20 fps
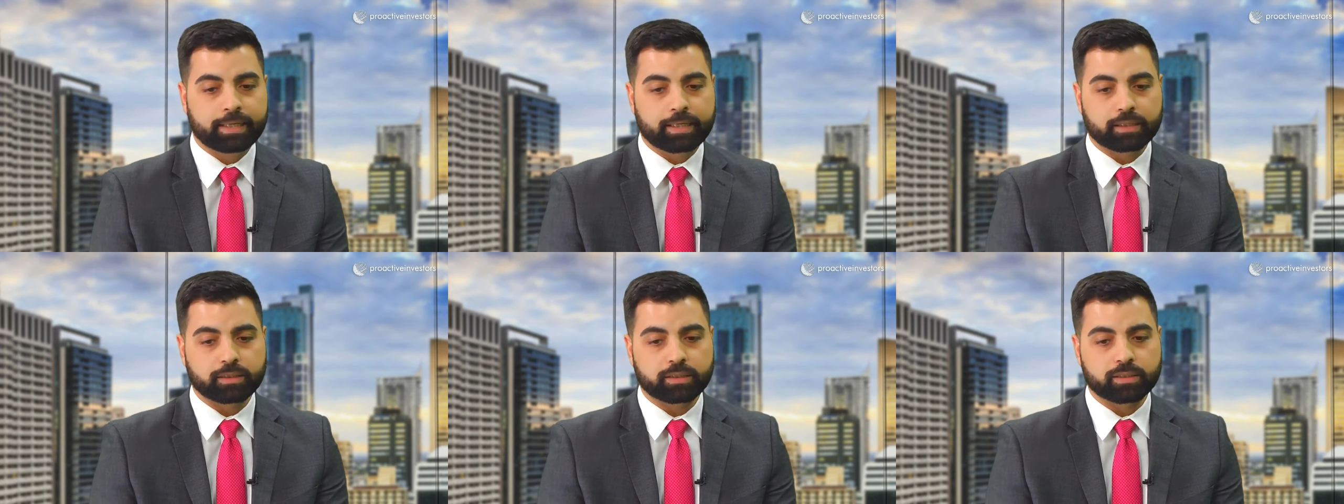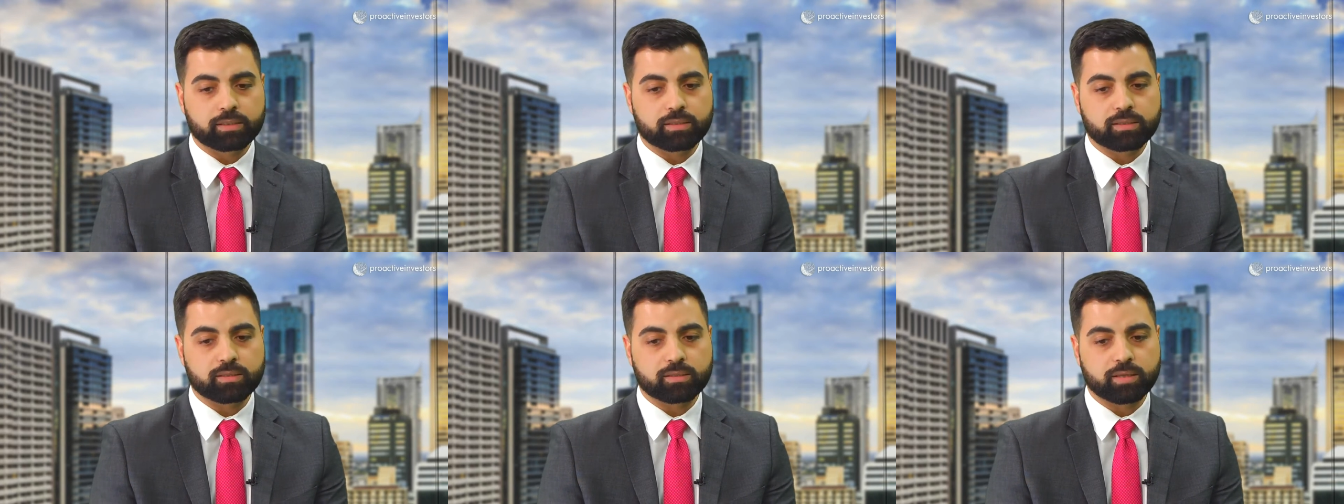I
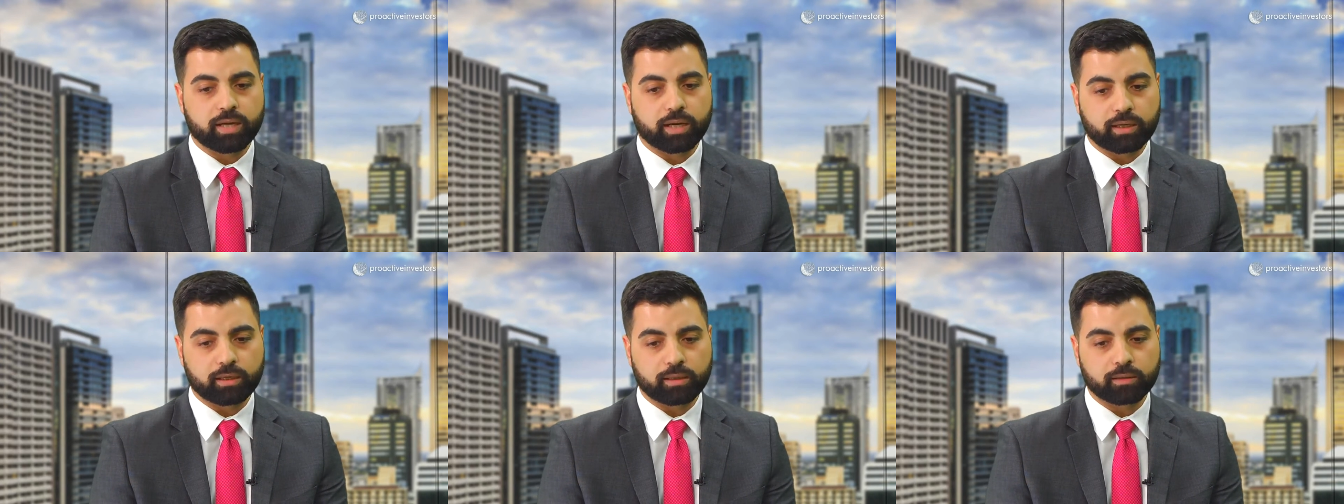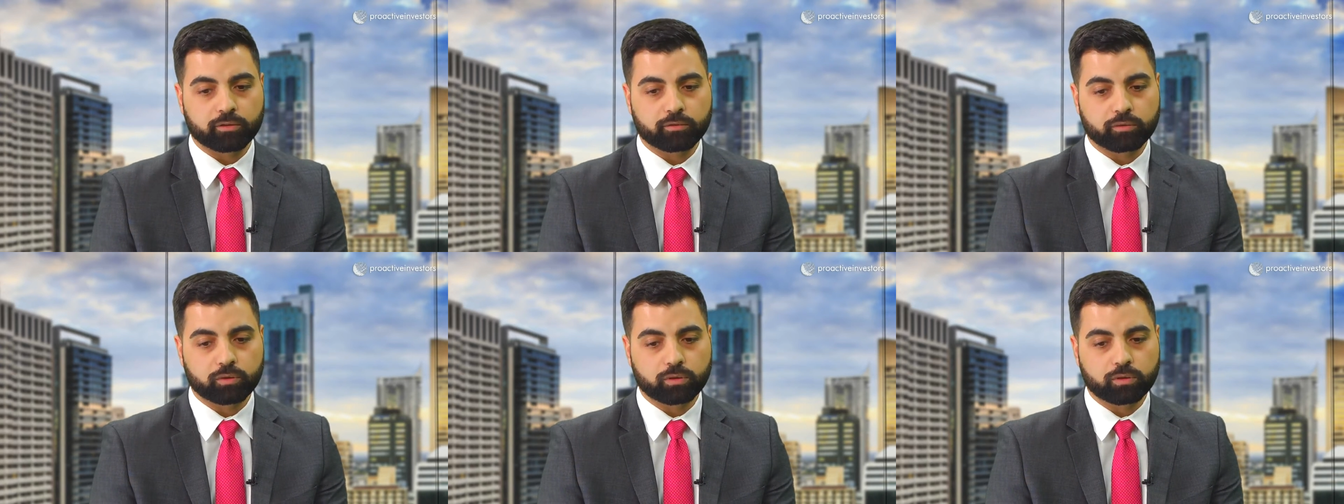think,
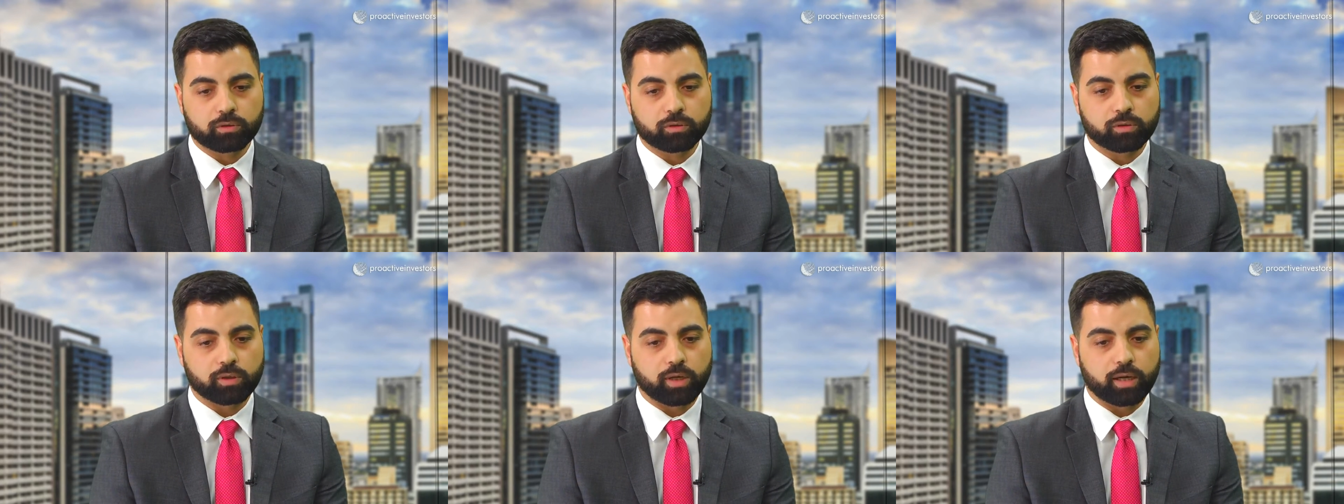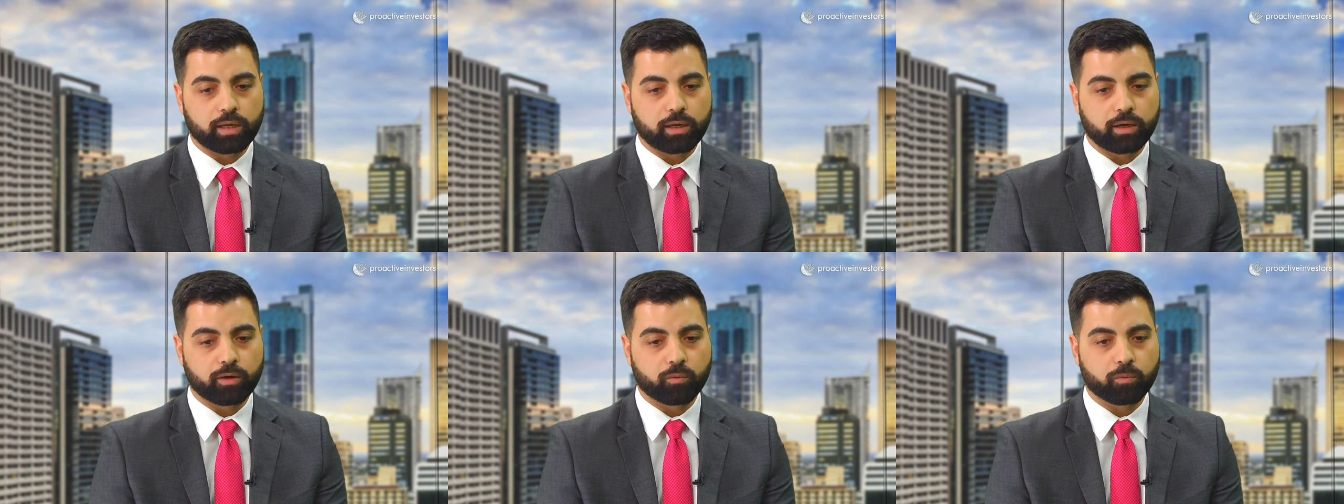second of all,
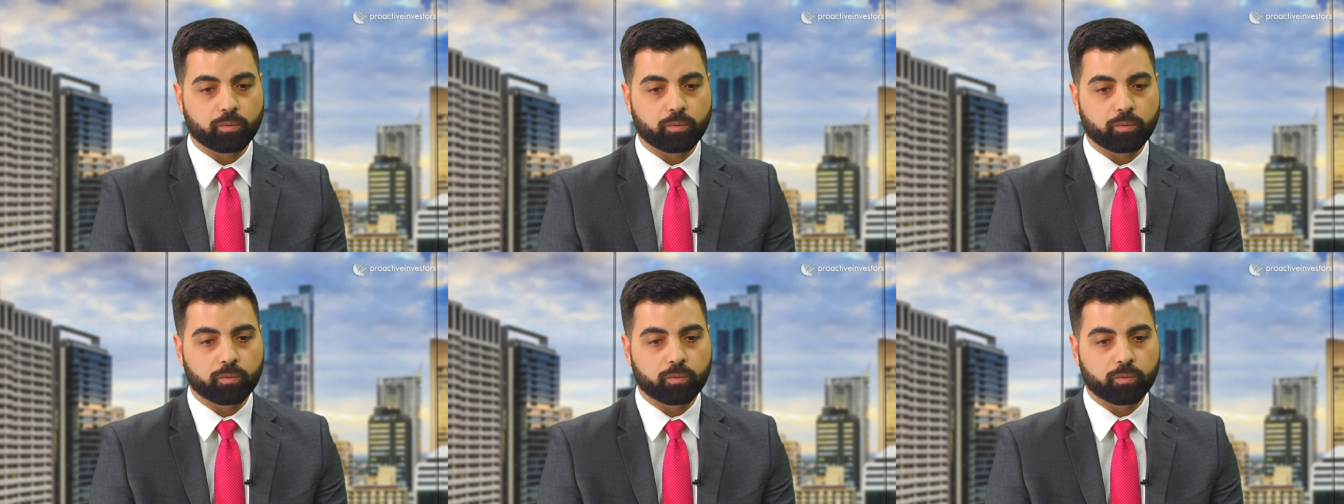uh,